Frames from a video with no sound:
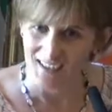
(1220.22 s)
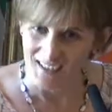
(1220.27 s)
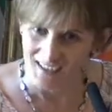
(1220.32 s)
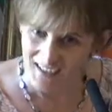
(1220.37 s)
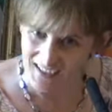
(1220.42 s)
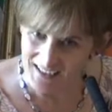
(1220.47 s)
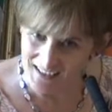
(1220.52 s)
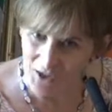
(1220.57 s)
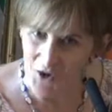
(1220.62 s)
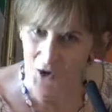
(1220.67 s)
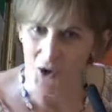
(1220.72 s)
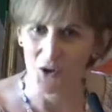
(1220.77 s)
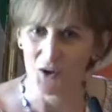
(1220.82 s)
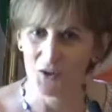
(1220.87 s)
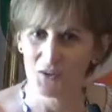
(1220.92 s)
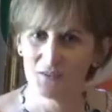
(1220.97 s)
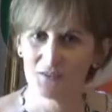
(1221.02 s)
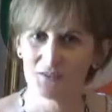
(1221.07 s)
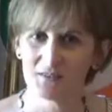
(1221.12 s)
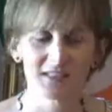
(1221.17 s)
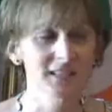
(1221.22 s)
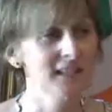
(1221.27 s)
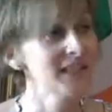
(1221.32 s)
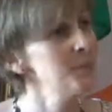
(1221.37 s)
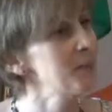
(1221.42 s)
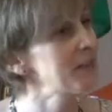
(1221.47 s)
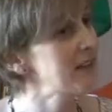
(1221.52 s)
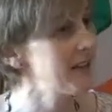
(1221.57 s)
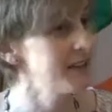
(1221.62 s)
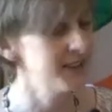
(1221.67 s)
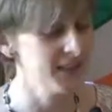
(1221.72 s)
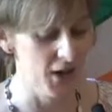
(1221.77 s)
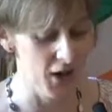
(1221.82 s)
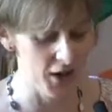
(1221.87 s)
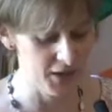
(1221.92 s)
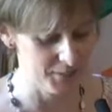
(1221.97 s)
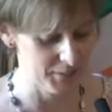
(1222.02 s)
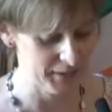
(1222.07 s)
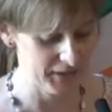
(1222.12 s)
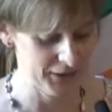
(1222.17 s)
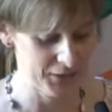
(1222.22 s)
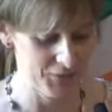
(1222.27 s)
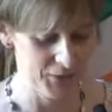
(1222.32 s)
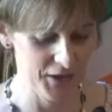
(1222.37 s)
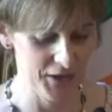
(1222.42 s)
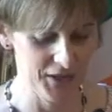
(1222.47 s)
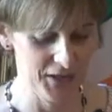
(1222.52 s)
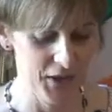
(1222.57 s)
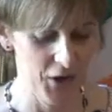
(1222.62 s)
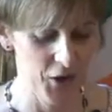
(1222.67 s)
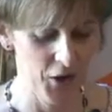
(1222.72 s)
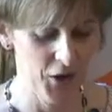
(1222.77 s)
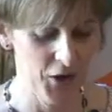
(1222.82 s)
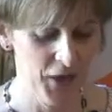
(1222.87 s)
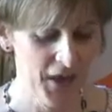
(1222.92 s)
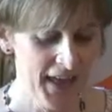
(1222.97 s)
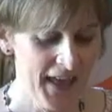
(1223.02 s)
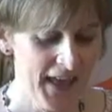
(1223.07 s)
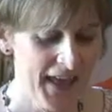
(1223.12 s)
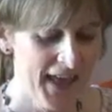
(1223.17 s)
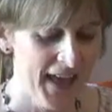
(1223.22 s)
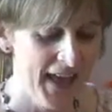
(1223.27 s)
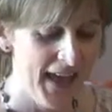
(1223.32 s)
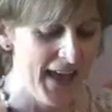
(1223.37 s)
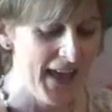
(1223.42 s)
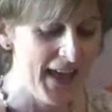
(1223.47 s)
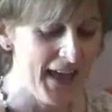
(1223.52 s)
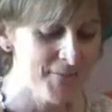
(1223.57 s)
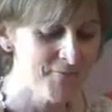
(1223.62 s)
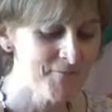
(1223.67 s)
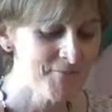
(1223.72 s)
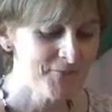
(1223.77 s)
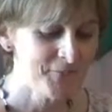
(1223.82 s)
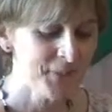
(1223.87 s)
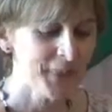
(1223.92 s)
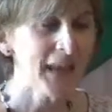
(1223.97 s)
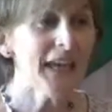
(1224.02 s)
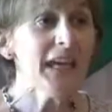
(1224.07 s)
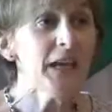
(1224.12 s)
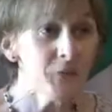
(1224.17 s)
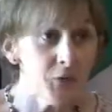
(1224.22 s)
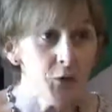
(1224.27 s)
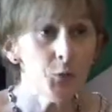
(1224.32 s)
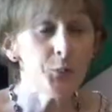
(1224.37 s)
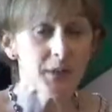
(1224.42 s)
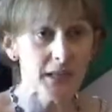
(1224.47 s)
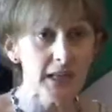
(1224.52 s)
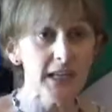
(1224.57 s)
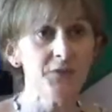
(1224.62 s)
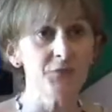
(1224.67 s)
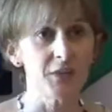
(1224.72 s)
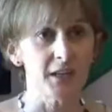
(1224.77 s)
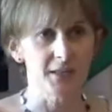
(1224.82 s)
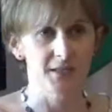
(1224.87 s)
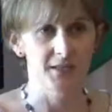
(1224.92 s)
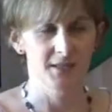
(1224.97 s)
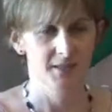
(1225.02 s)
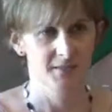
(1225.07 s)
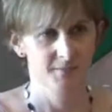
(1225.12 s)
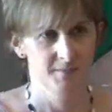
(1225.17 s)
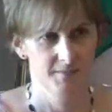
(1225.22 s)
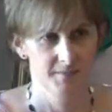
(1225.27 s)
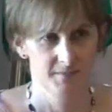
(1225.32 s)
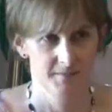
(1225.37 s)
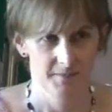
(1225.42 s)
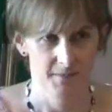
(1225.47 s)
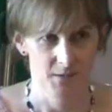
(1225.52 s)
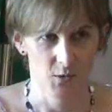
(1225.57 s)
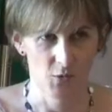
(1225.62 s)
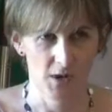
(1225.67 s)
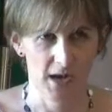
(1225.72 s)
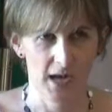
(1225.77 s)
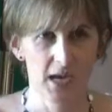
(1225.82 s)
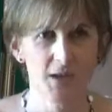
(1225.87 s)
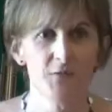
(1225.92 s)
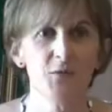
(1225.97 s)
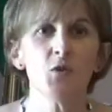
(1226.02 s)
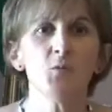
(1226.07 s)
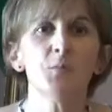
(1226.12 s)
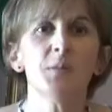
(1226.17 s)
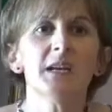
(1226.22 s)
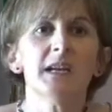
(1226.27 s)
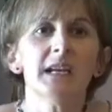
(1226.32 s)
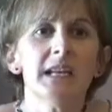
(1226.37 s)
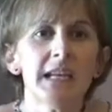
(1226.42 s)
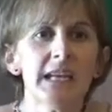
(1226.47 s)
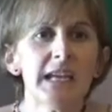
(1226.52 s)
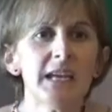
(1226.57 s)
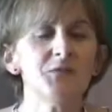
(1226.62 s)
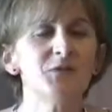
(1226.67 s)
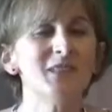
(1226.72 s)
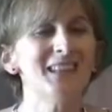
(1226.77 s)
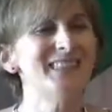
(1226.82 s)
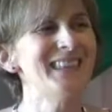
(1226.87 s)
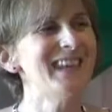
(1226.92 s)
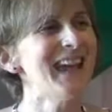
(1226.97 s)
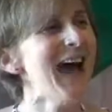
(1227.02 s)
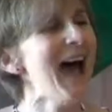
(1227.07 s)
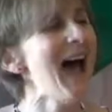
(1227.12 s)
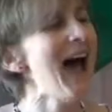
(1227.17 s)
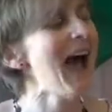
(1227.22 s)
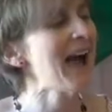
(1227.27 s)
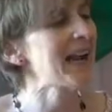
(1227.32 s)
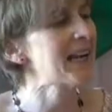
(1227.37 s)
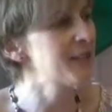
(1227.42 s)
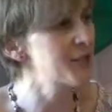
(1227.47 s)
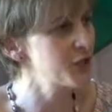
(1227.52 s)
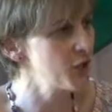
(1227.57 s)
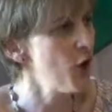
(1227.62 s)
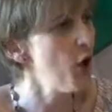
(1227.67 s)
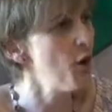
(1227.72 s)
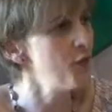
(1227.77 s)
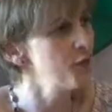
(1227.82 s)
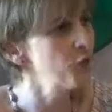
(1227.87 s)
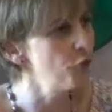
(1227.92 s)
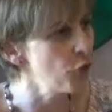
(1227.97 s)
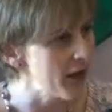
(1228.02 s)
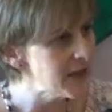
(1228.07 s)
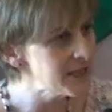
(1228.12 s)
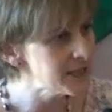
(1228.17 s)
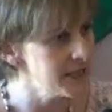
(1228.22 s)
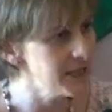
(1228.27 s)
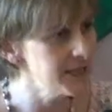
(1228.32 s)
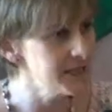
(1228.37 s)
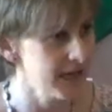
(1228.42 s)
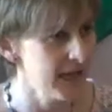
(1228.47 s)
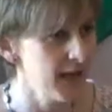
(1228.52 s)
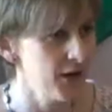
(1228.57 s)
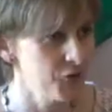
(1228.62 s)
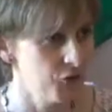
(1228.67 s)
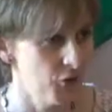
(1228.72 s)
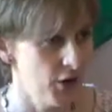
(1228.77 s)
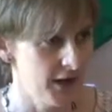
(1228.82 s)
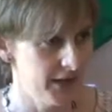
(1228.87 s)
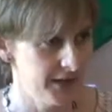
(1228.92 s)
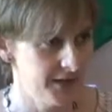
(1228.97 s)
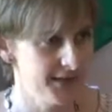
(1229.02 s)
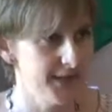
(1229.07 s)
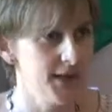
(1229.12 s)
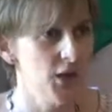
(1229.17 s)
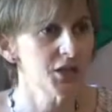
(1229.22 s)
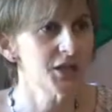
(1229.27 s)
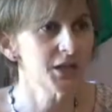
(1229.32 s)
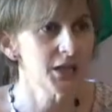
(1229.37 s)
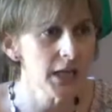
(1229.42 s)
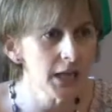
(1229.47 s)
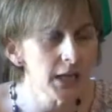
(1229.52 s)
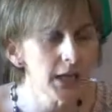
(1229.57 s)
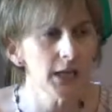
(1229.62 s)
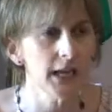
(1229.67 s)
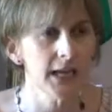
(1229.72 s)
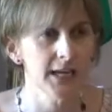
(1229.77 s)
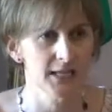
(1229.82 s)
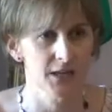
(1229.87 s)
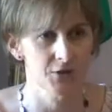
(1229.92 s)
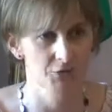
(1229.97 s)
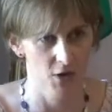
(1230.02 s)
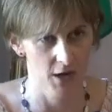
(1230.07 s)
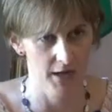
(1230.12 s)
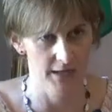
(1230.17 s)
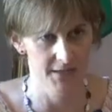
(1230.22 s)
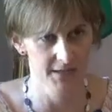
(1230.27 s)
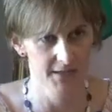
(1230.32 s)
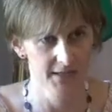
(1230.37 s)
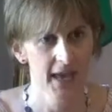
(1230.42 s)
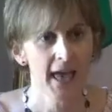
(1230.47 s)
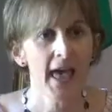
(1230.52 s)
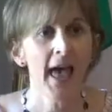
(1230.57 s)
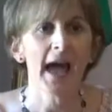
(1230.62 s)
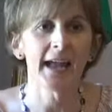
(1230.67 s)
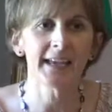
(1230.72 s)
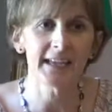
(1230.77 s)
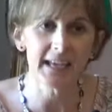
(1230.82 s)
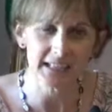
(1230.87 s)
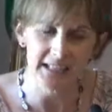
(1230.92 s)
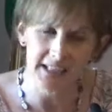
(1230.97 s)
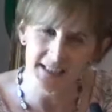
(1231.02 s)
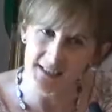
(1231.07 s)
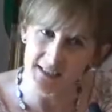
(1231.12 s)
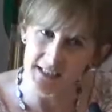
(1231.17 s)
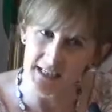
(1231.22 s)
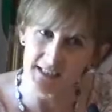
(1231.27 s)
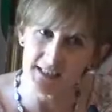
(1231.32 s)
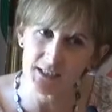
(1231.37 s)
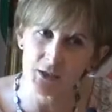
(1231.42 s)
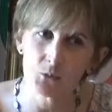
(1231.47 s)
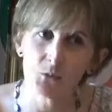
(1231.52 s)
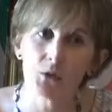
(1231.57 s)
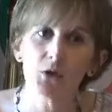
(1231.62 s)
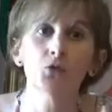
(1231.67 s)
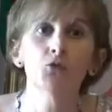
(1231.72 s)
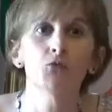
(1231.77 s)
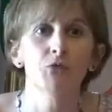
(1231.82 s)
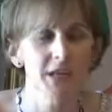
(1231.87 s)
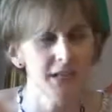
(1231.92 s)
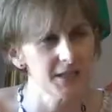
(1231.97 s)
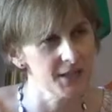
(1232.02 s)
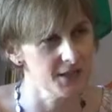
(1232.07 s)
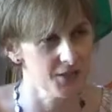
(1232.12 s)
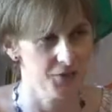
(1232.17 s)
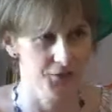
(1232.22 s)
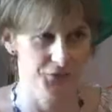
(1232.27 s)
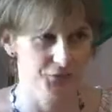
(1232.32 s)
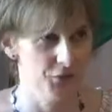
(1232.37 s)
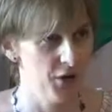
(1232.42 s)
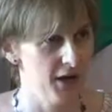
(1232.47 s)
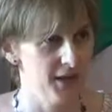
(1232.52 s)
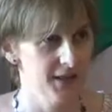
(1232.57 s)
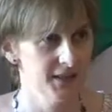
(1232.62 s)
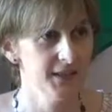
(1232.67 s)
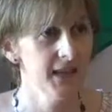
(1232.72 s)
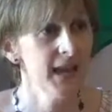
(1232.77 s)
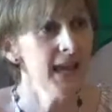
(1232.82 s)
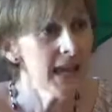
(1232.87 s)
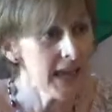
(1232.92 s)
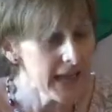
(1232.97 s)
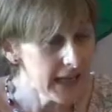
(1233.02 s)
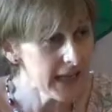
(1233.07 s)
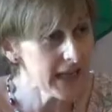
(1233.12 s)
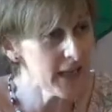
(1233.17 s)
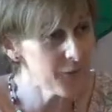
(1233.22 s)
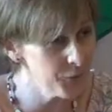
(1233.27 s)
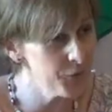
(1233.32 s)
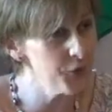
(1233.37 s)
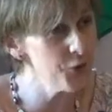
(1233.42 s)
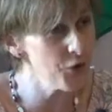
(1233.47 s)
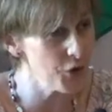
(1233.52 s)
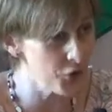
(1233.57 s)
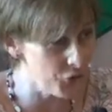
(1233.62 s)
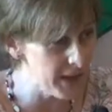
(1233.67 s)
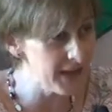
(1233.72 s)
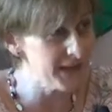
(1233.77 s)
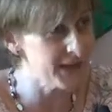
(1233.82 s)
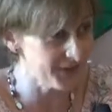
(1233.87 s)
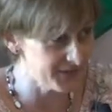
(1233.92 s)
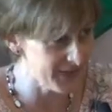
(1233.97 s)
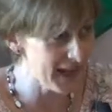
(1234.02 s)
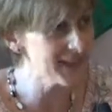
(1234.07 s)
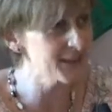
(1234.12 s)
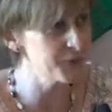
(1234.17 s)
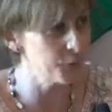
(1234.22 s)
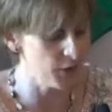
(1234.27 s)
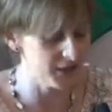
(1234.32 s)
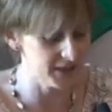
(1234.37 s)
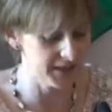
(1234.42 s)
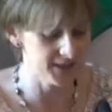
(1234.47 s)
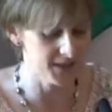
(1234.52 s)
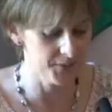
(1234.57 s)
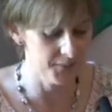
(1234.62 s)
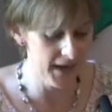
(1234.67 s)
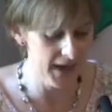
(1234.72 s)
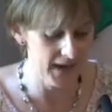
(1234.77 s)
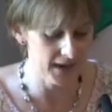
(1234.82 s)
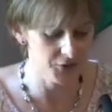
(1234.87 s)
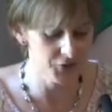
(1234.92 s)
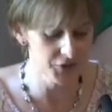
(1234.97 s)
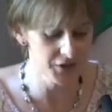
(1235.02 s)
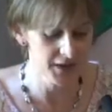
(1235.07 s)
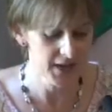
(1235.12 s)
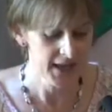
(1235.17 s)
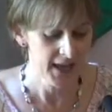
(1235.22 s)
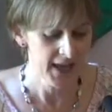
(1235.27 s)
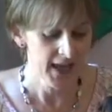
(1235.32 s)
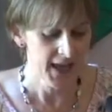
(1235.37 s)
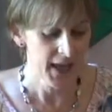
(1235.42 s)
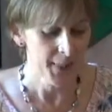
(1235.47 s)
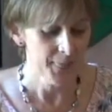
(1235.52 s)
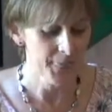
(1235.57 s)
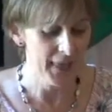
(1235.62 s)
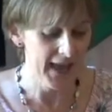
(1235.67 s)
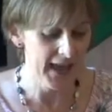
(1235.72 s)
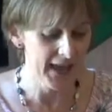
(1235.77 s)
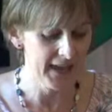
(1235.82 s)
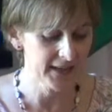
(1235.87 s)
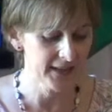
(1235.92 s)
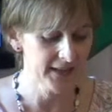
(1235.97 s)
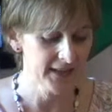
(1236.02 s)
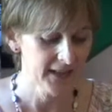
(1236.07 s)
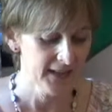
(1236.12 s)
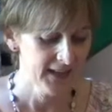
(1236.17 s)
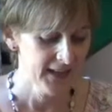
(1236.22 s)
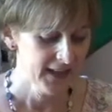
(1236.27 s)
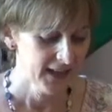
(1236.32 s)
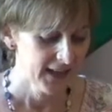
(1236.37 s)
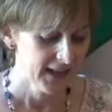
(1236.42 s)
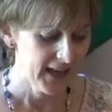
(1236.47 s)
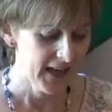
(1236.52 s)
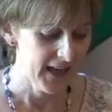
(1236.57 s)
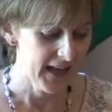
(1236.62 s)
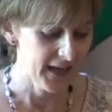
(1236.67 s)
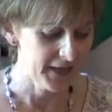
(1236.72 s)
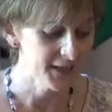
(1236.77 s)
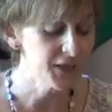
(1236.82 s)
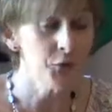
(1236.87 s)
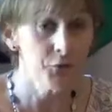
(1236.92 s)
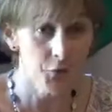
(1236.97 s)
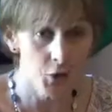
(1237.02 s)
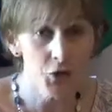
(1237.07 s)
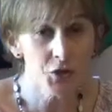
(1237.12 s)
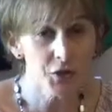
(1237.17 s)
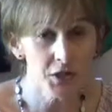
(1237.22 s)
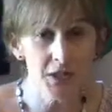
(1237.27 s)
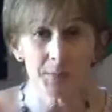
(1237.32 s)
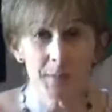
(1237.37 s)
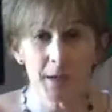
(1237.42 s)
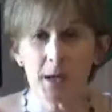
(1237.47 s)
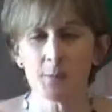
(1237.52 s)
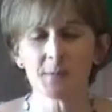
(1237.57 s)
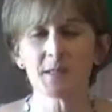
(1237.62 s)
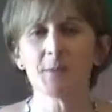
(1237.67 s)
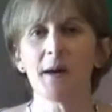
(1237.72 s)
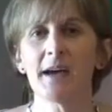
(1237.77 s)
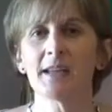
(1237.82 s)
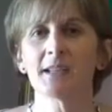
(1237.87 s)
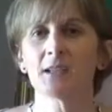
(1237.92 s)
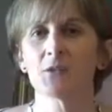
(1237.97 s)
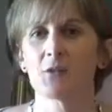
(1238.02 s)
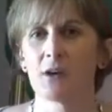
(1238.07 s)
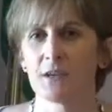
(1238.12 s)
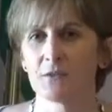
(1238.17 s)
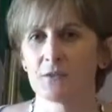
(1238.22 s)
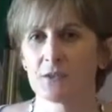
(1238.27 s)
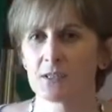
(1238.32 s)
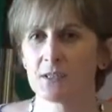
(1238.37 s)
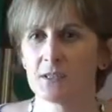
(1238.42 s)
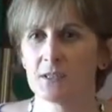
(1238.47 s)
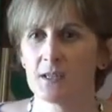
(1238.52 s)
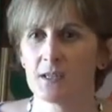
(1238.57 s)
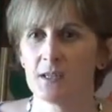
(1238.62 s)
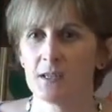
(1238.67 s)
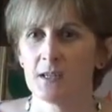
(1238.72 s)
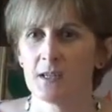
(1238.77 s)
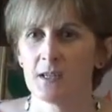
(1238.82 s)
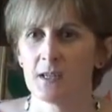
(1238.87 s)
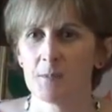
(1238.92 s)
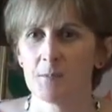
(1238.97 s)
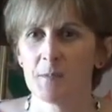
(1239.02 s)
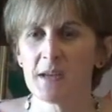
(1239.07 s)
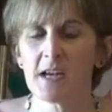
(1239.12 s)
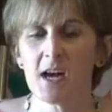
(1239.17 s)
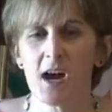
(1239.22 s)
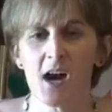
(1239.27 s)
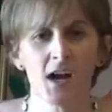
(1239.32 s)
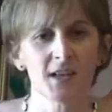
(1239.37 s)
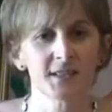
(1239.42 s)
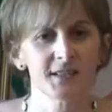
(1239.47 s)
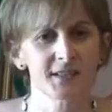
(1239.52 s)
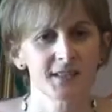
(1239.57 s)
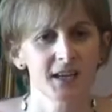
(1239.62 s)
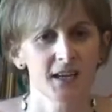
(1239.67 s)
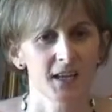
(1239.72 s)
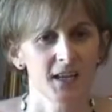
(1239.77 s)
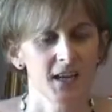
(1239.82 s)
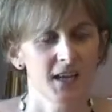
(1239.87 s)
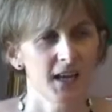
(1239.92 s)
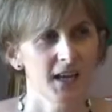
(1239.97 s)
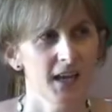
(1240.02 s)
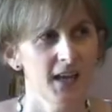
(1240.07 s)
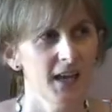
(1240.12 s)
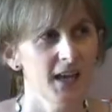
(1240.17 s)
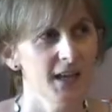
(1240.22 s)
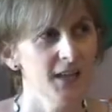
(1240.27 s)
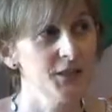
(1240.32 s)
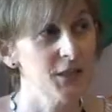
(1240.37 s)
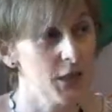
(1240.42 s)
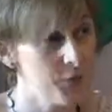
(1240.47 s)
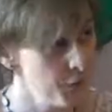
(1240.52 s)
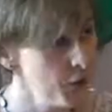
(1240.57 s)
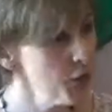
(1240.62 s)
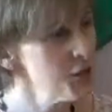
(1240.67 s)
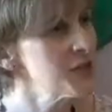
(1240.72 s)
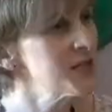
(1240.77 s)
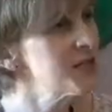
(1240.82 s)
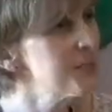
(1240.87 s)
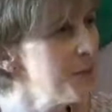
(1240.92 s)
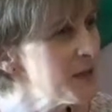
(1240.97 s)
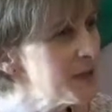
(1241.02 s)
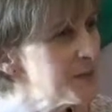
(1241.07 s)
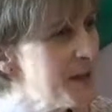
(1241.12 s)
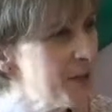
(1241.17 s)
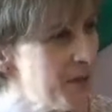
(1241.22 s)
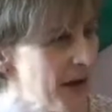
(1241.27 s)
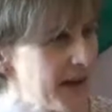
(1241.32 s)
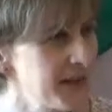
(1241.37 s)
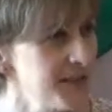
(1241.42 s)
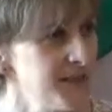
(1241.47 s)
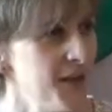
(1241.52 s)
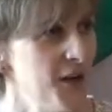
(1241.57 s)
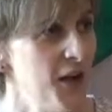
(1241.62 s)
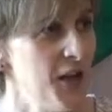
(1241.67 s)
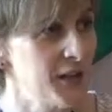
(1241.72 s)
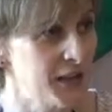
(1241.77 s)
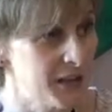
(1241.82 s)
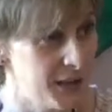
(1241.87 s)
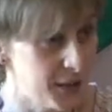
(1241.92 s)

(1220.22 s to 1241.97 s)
is law. It's a little bit like the gospel, the word is law. If you believe this, okay, if you believe that the act of writing down rights and articulating rights and getting states to agree to those rights, if you agree that that's what it's about, then divergence becomes a battleground, because divergence must be reconciled, and